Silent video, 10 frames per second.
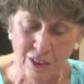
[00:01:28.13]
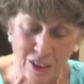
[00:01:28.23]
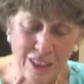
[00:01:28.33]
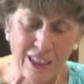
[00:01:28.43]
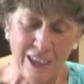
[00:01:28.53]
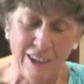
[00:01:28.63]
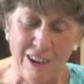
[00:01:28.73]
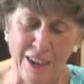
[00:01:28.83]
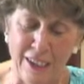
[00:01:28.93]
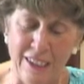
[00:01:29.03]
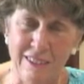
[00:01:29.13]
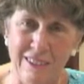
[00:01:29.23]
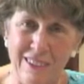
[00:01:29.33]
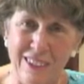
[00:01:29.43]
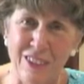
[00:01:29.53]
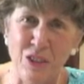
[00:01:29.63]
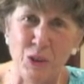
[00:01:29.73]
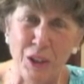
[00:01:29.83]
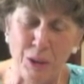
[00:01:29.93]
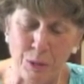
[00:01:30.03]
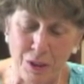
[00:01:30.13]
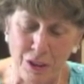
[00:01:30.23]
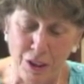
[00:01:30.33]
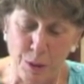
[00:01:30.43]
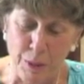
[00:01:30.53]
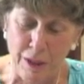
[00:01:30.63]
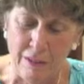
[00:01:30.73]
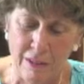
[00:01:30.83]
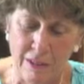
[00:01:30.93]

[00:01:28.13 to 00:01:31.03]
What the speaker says: Good luck, Connie. Enjoy your retirement.